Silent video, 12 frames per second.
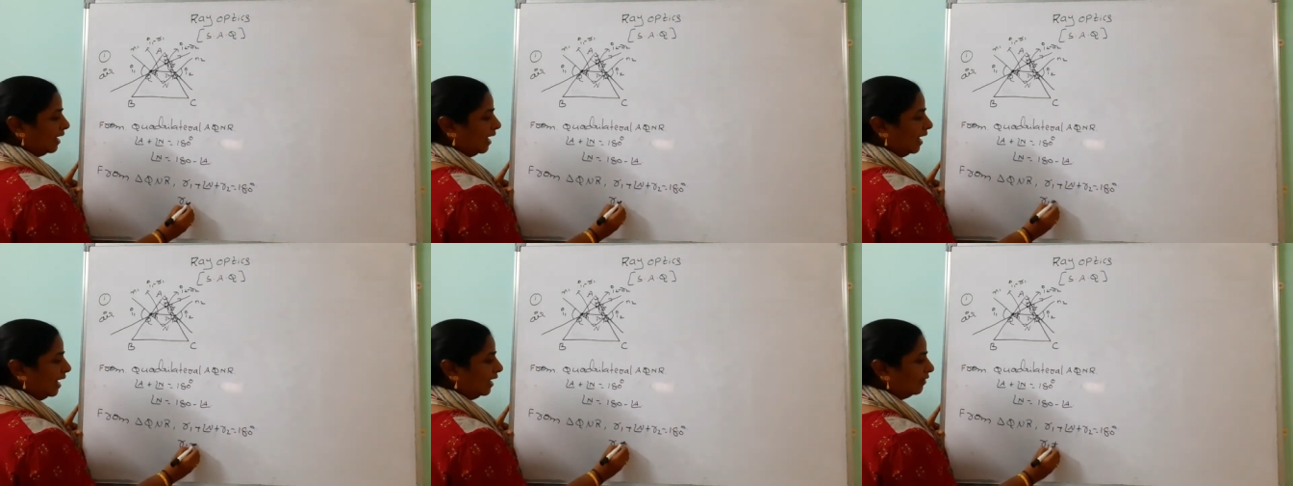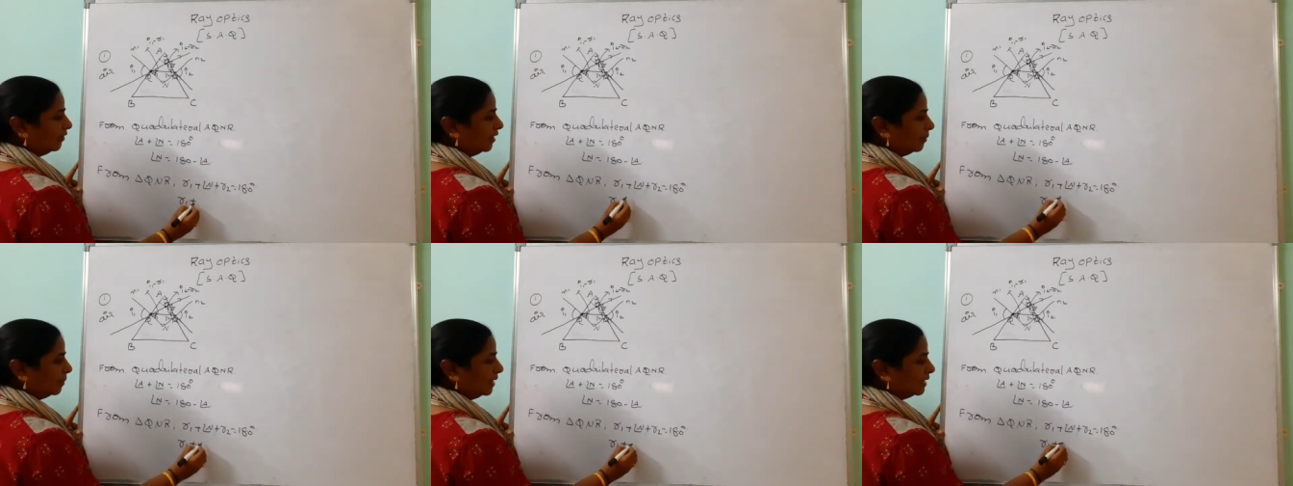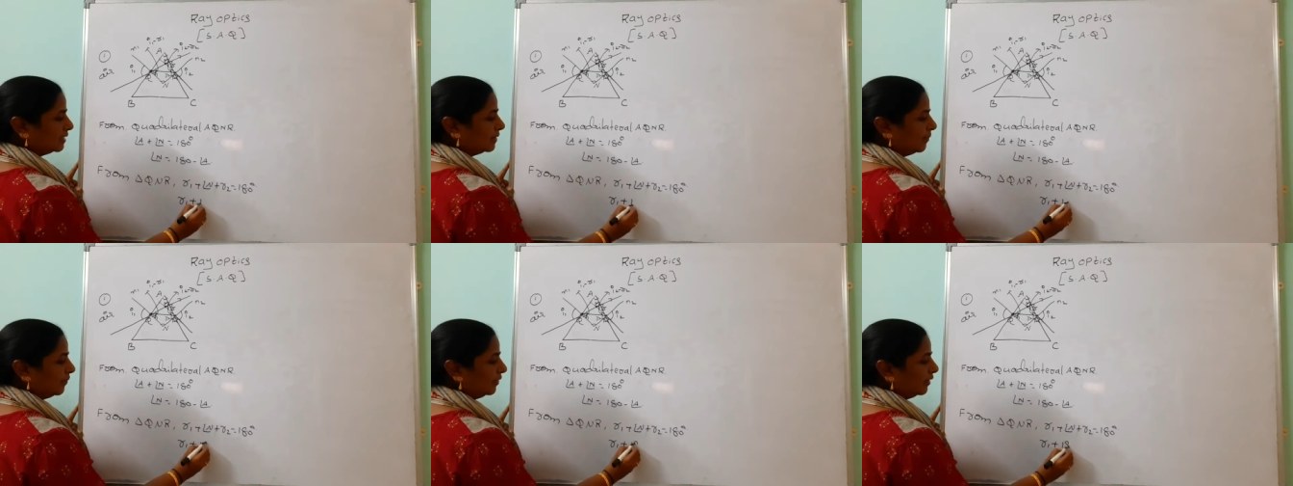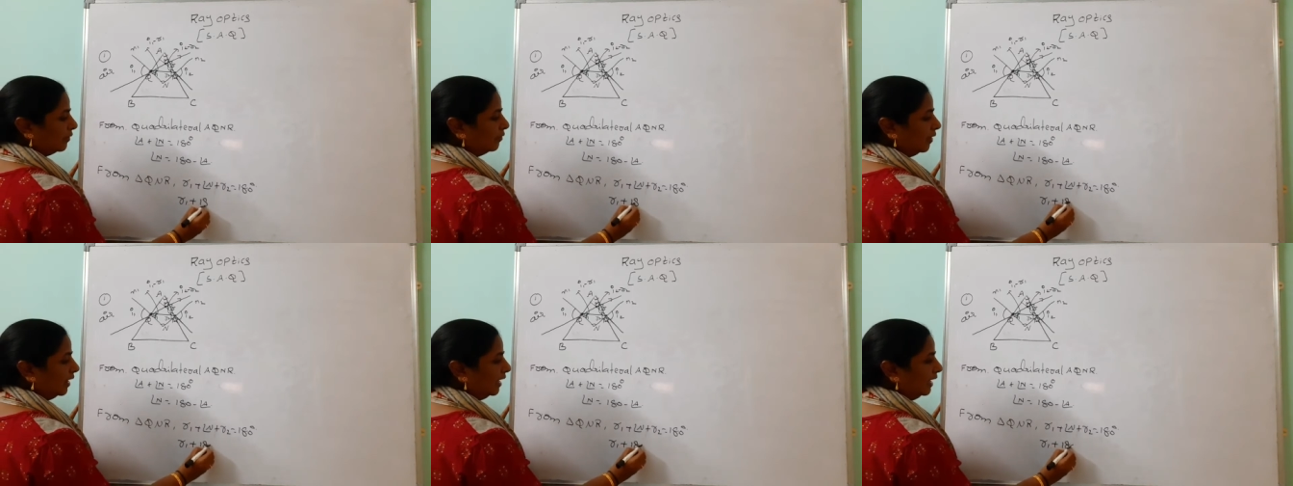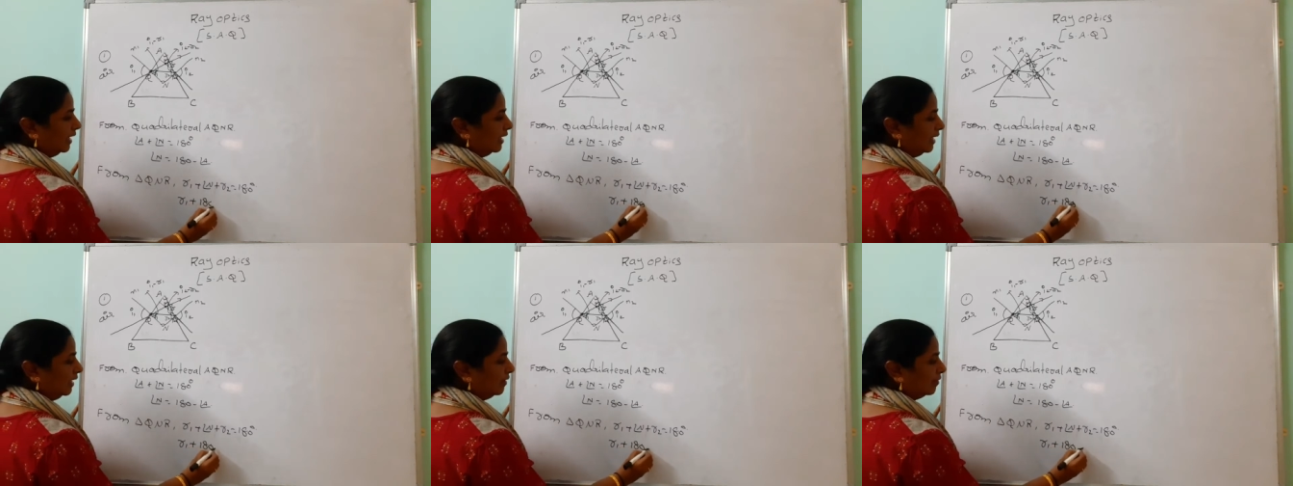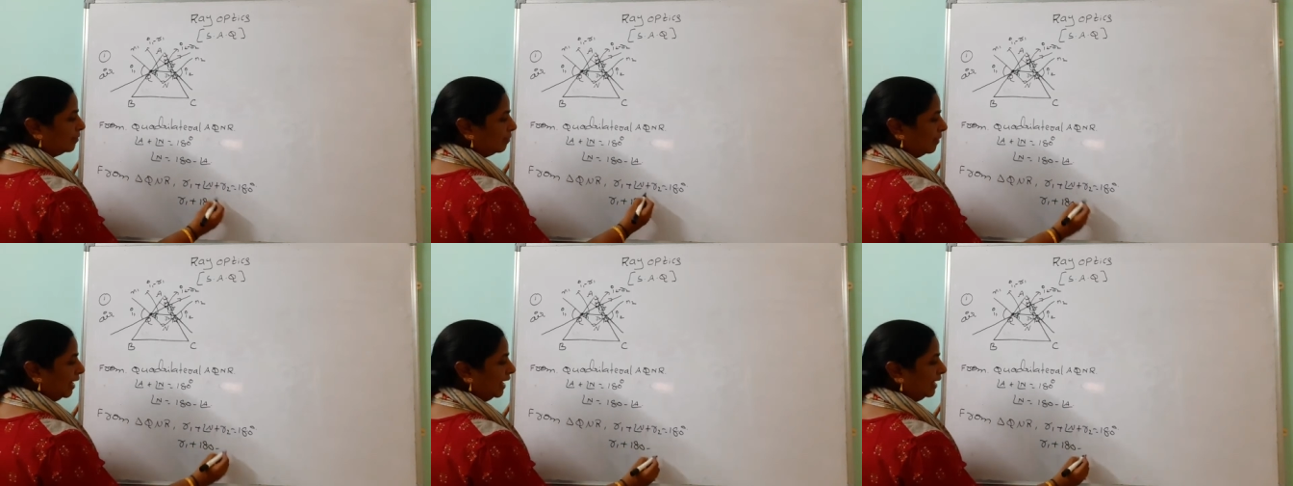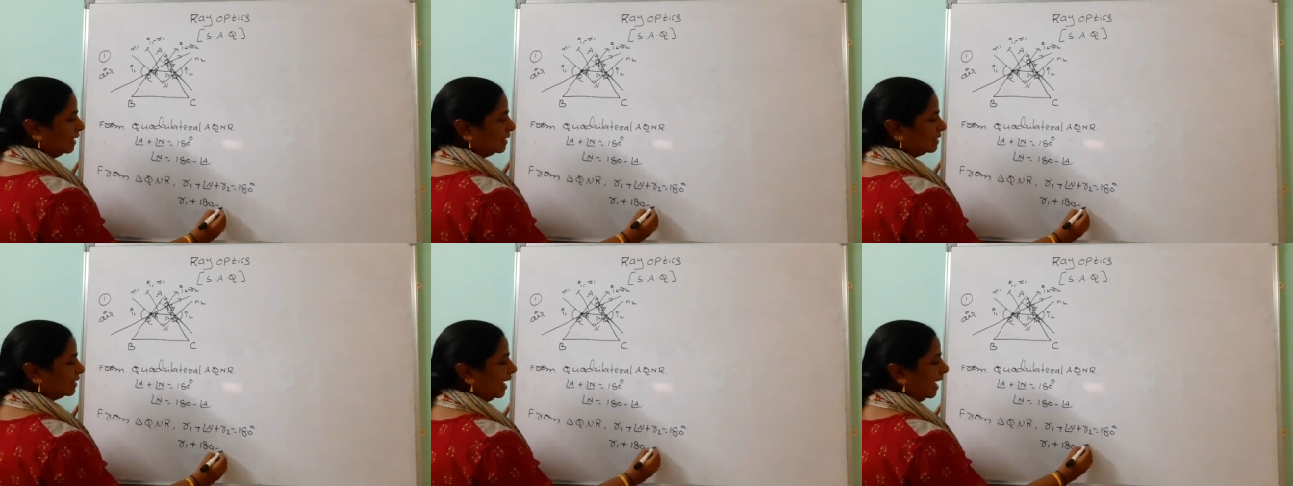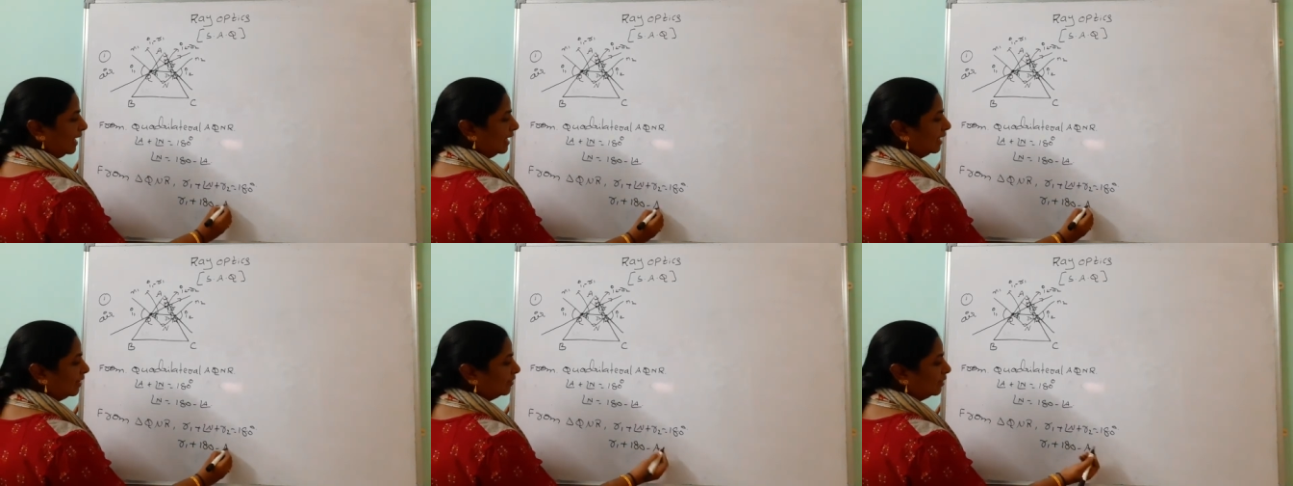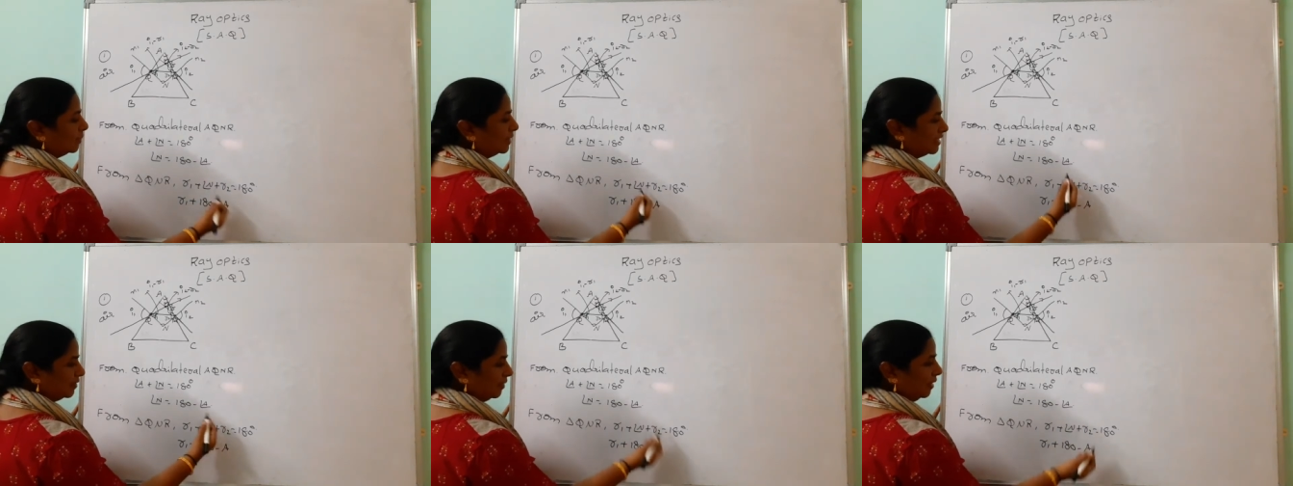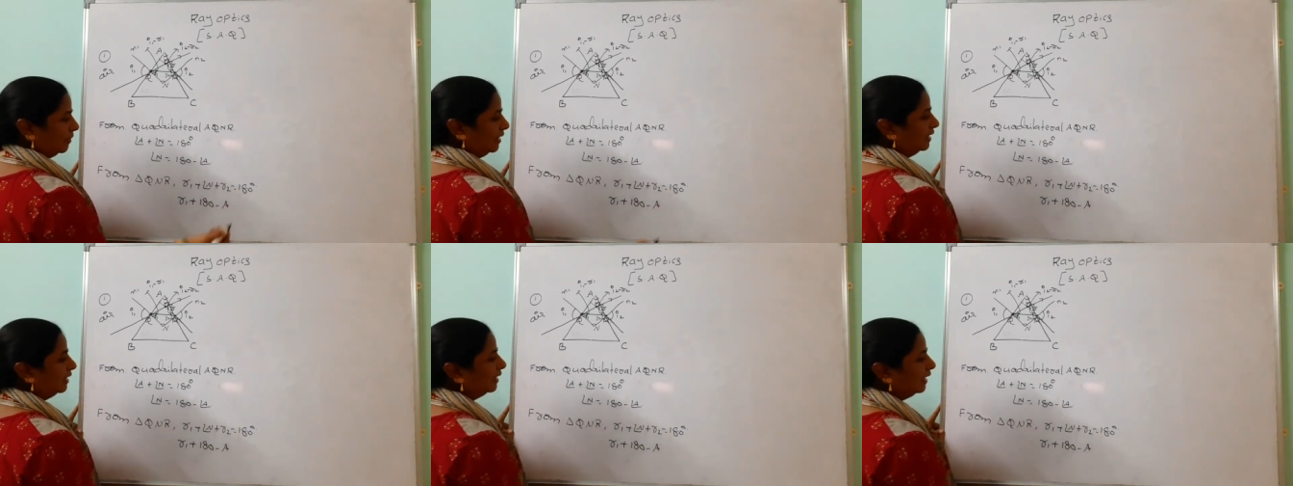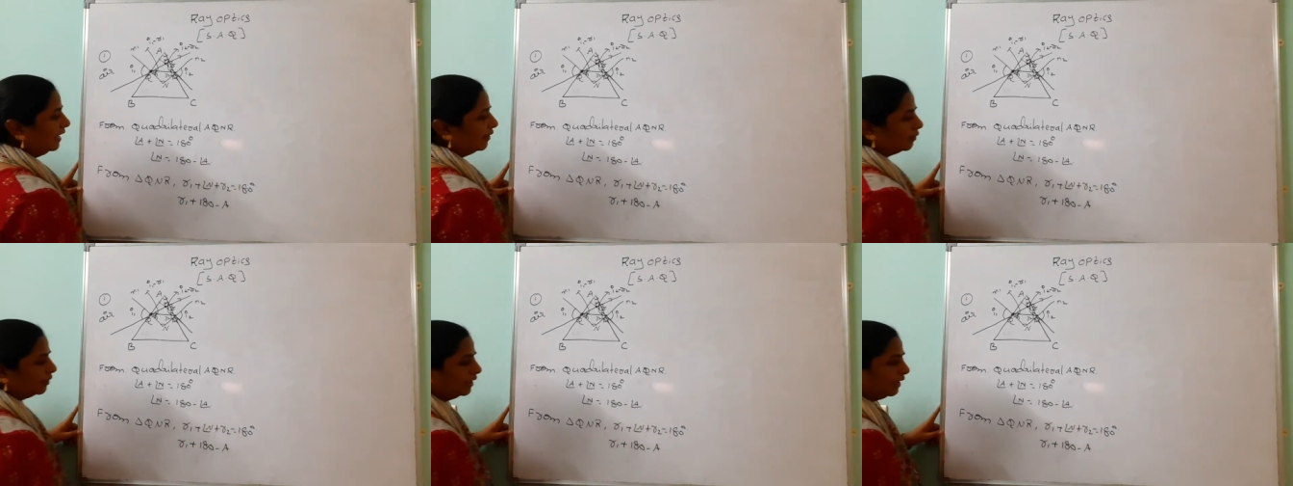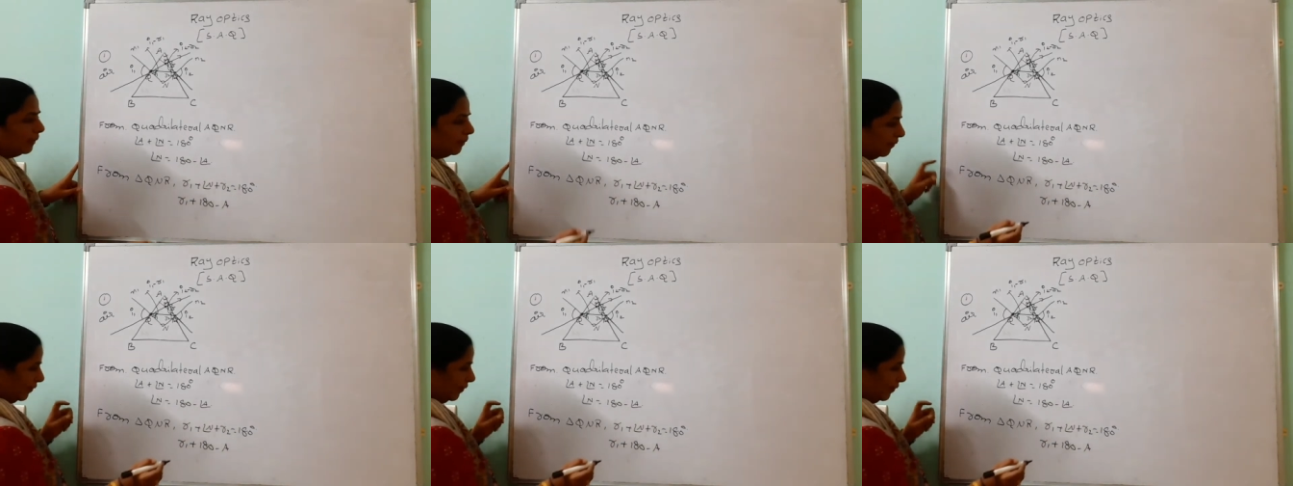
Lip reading: R1 plus 180 minus angle of the prism I am taking A only